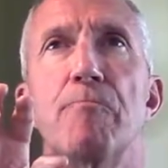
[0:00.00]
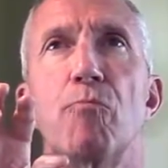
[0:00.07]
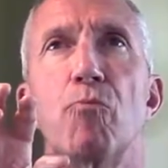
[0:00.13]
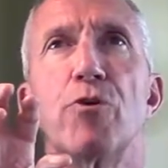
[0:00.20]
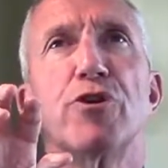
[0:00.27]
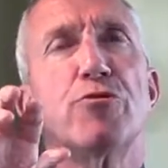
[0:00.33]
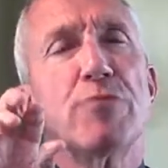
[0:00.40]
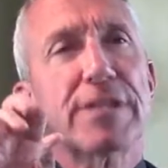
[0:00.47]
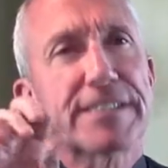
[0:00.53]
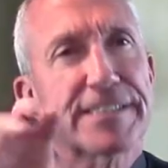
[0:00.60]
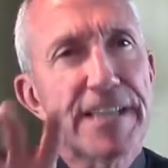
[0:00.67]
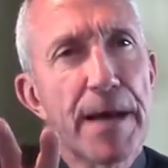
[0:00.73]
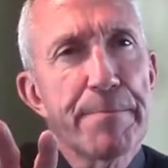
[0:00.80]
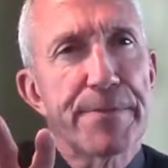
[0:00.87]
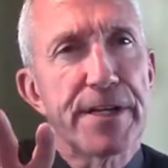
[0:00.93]
when you
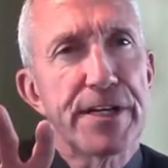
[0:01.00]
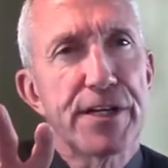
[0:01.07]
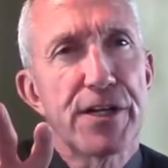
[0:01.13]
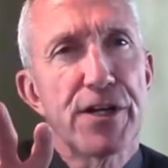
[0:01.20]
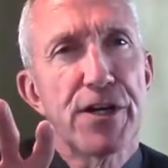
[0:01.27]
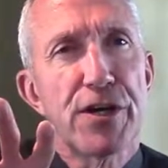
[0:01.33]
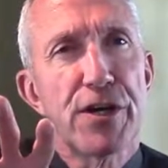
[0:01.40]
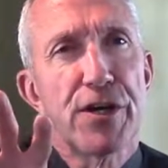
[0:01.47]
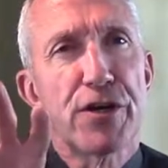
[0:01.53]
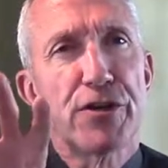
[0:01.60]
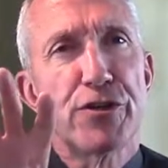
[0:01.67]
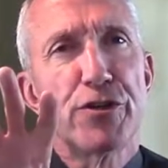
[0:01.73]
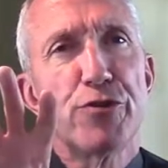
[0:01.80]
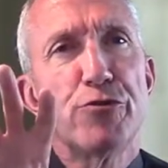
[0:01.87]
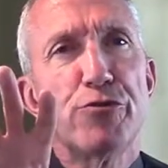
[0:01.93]
accept it,
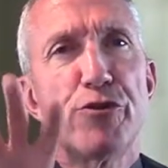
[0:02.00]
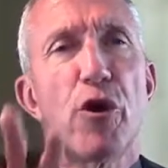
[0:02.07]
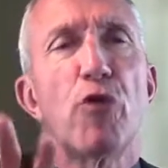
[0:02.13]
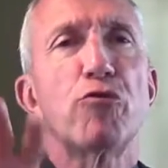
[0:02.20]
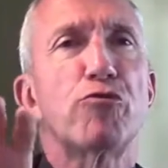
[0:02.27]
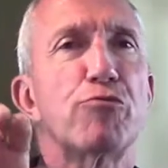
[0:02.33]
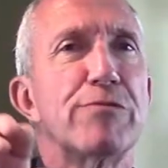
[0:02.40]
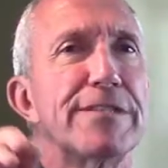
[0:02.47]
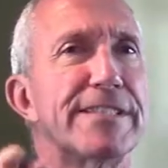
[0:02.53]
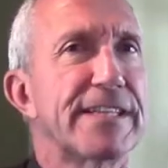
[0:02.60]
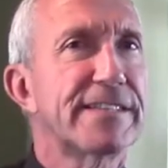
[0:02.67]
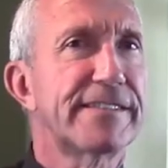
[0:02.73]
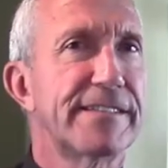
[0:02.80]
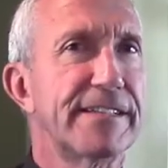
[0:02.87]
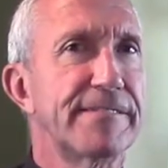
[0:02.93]
you don't
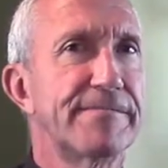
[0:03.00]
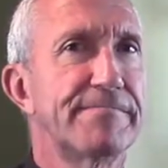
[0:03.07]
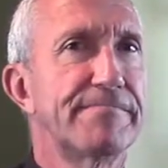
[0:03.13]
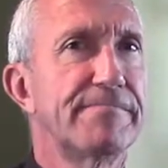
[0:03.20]
resist it.